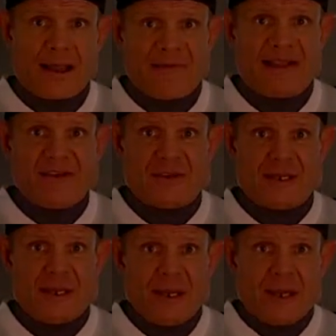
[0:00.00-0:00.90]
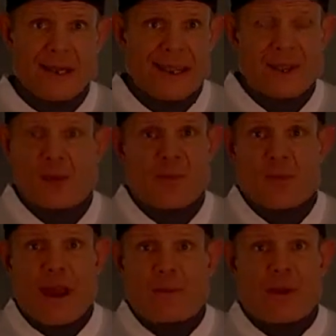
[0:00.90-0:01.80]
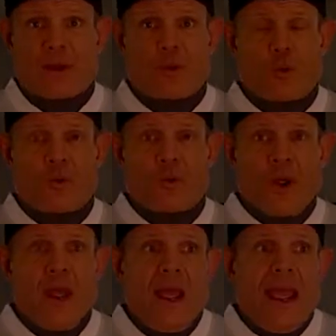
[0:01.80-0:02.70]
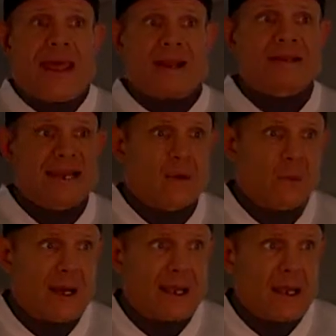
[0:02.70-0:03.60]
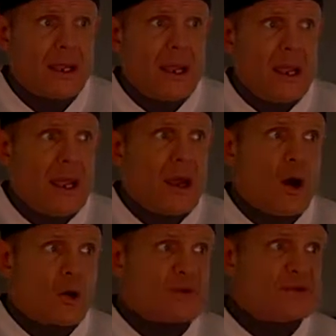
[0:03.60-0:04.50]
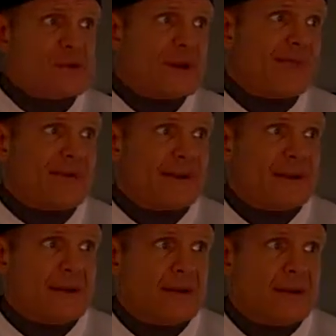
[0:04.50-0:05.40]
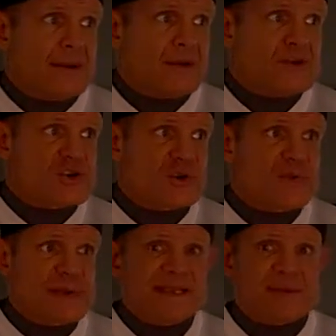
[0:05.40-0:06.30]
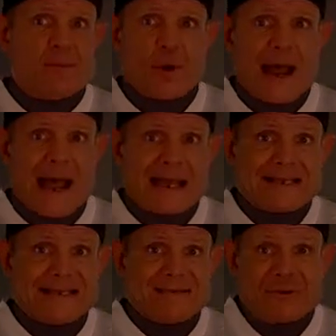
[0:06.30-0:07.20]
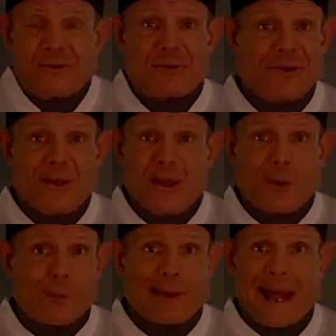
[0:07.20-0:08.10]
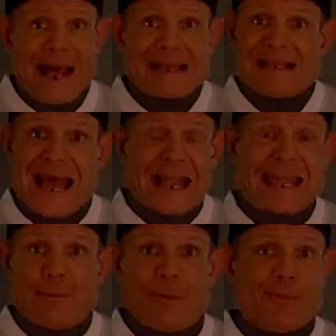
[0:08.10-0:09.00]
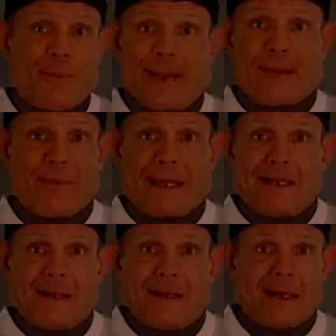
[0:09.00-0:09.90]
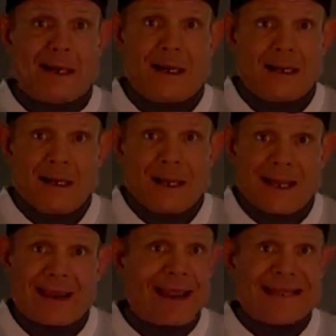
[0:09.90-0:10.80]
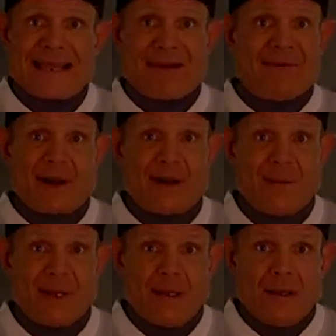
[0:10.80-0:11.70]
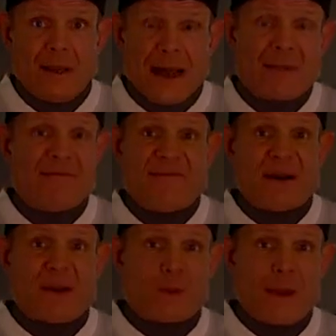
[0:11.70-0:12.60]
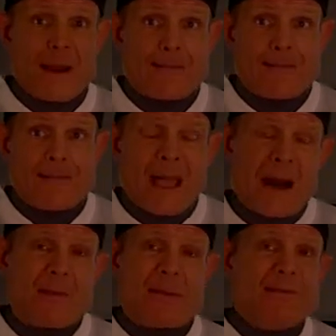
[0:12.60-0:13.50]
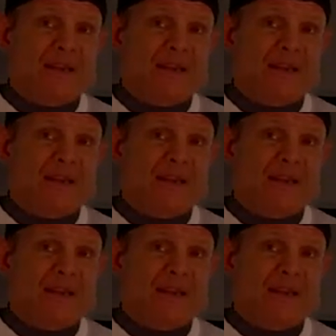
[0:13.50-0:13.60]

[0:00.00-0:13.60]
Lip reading: eventually. It could be right around the corner. And I'll tell you what, Otis Griffin shouldn't be surprised when I attack him with money, man. Kind of like Dave Huckabee. I'm not fucking around. I'm on a